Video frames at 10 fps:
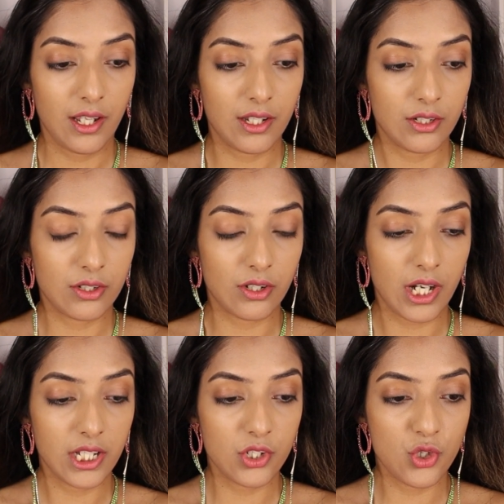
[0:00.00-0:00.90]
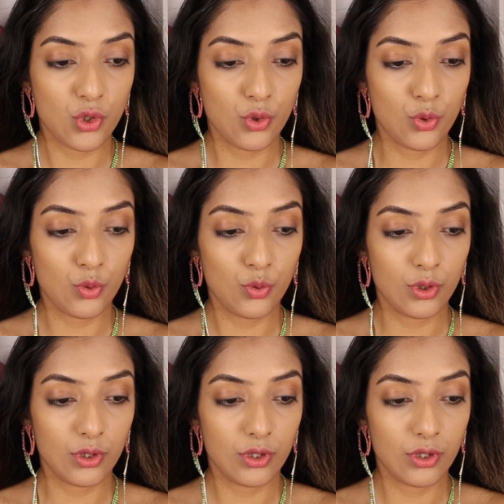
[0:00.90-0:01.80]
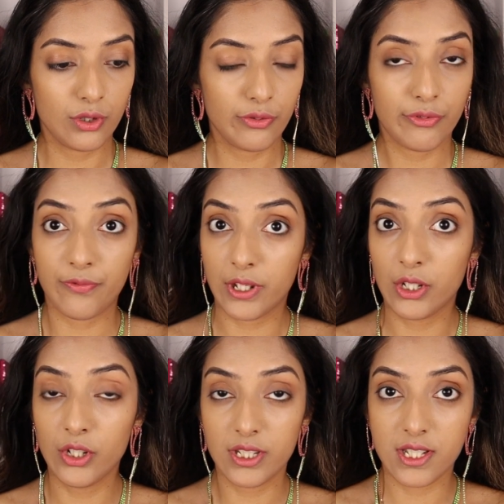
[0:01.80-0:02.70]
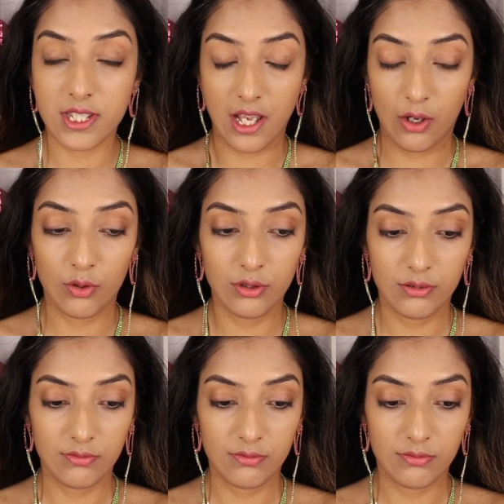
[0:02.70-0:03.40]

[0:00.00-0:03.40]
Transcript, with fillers: and trying to figure this out